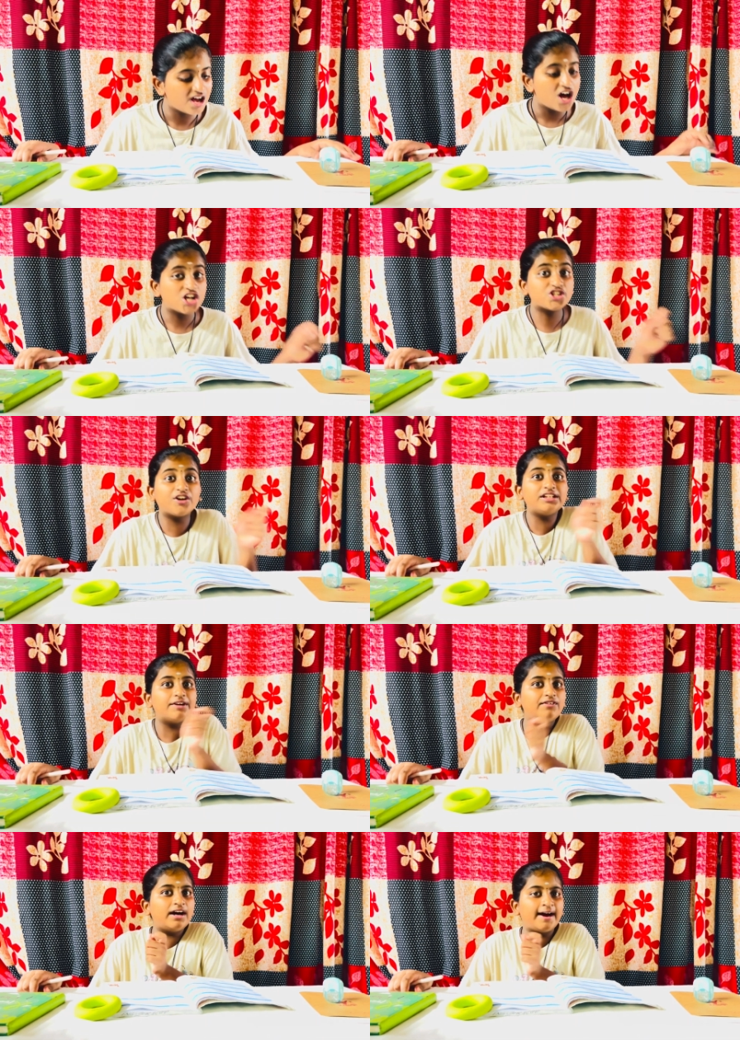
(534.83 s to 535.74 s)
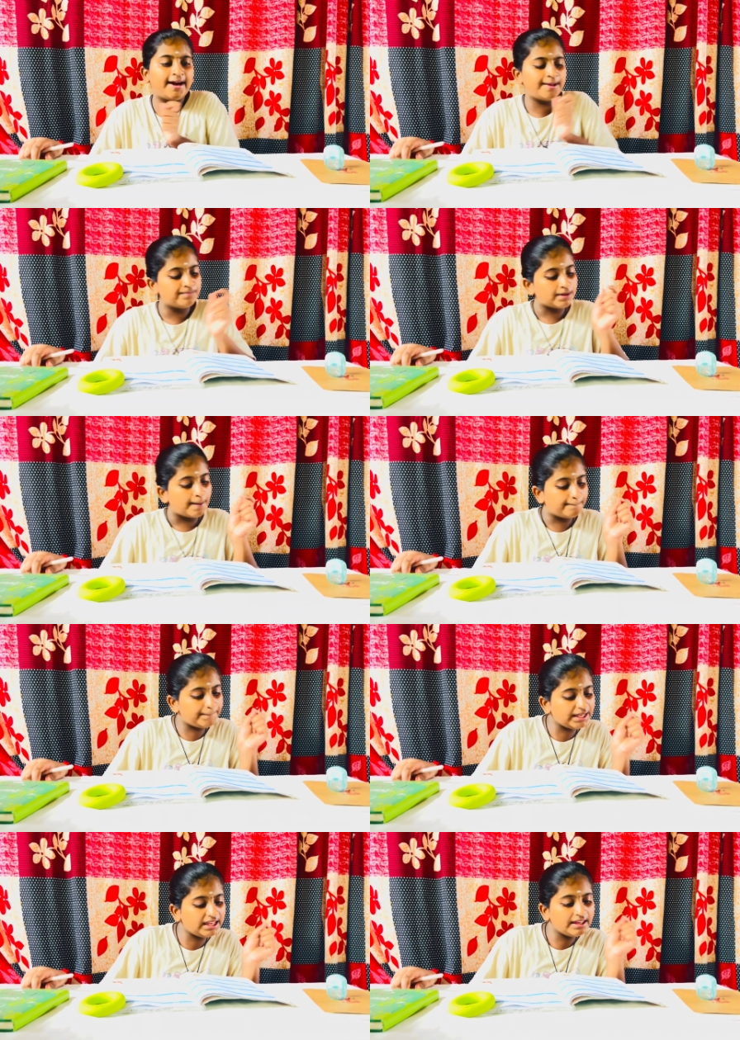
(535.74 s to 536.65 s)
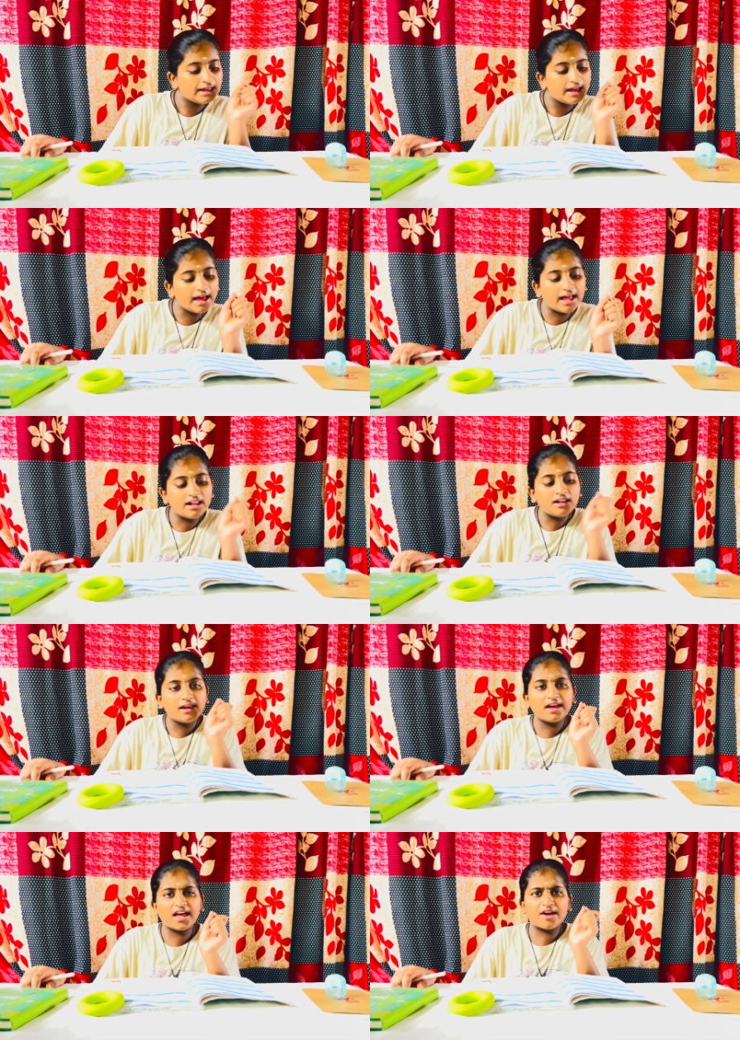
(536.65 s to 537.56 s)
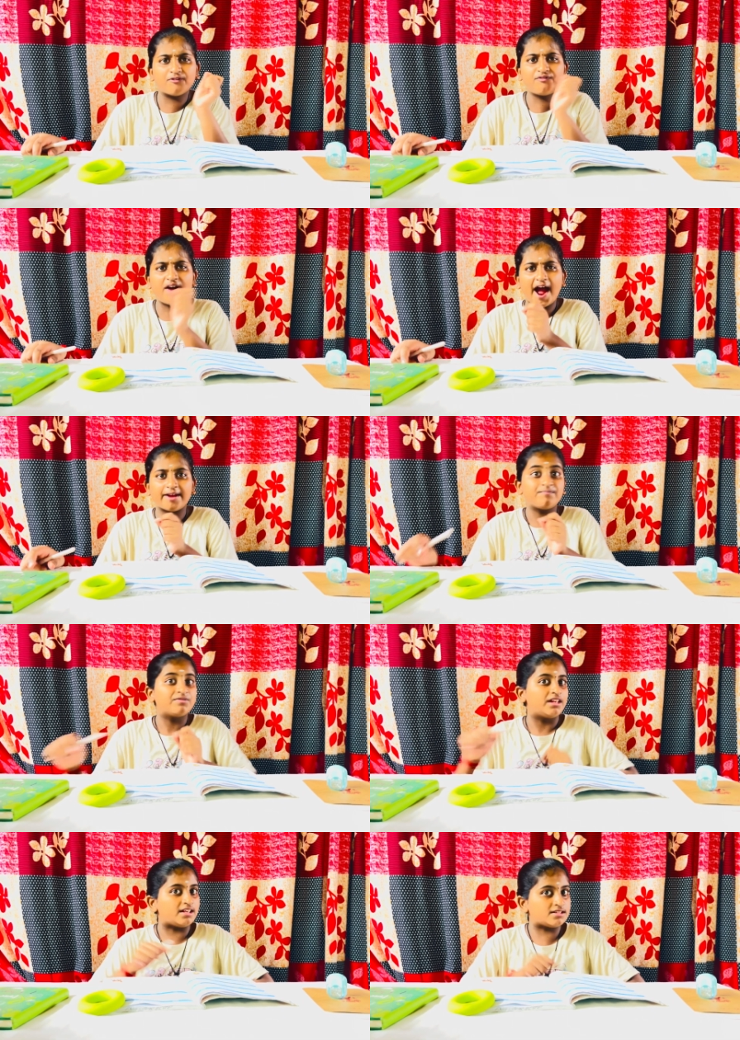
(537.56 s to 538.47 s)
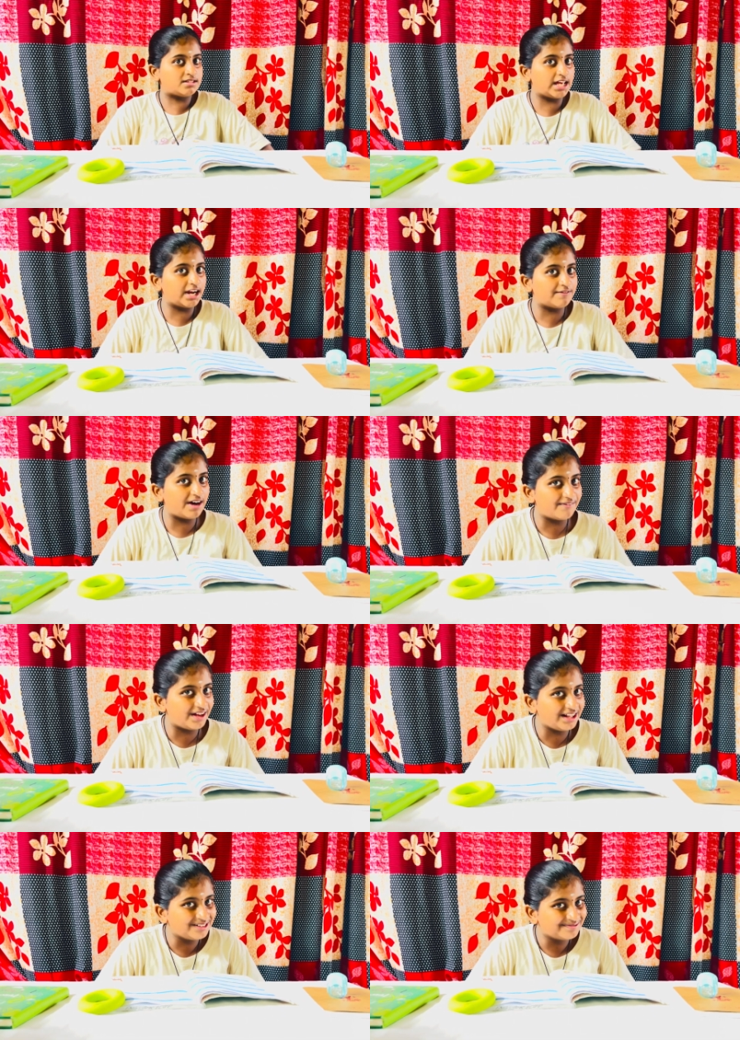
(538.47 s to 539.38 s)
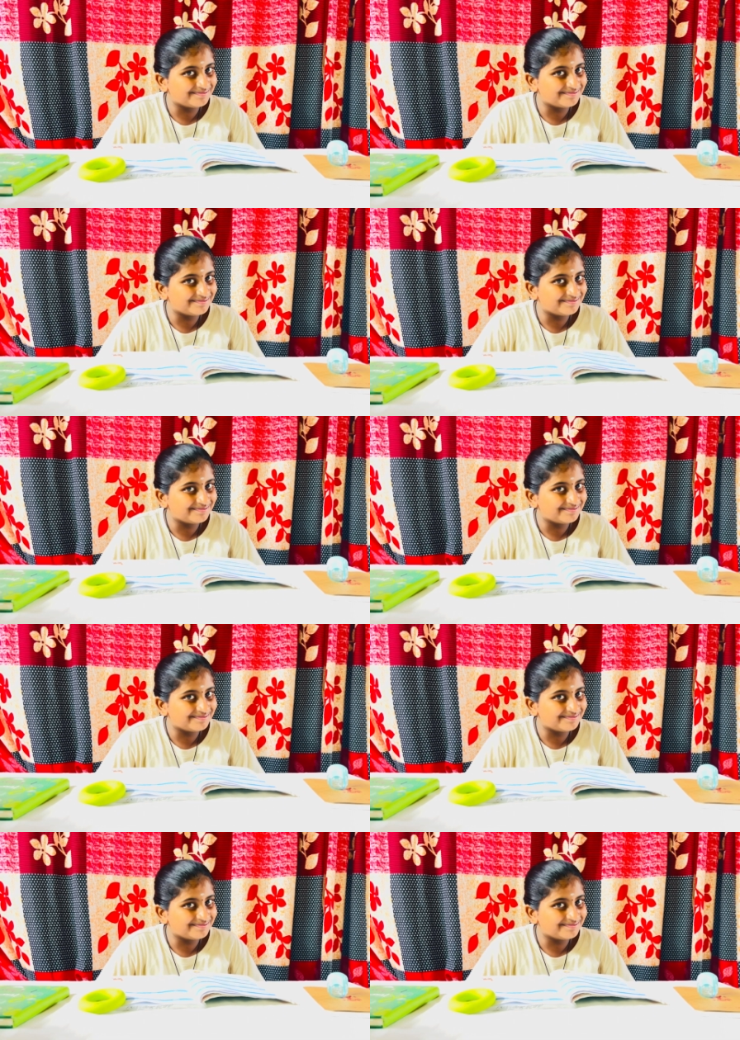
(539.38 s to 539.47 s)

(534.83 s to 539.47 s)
So, in the word P-L-A-Y, is there a vowel?